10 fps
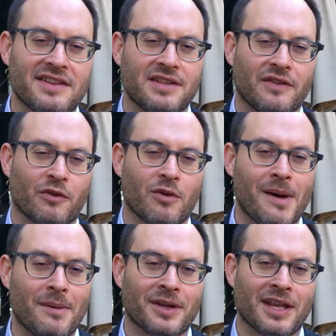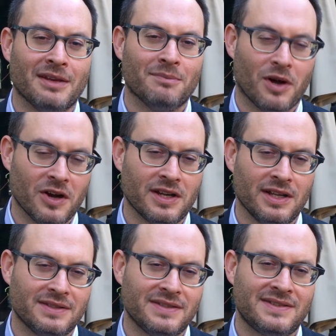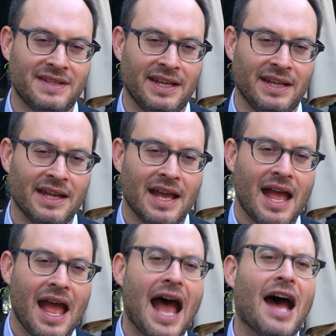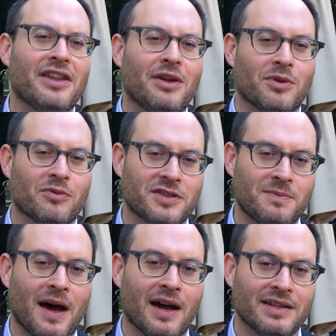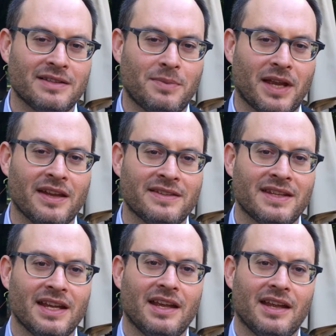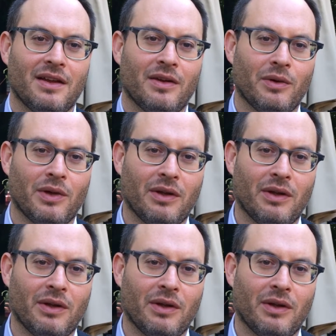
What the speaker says: large test of the Republican Party to see how they would respond, because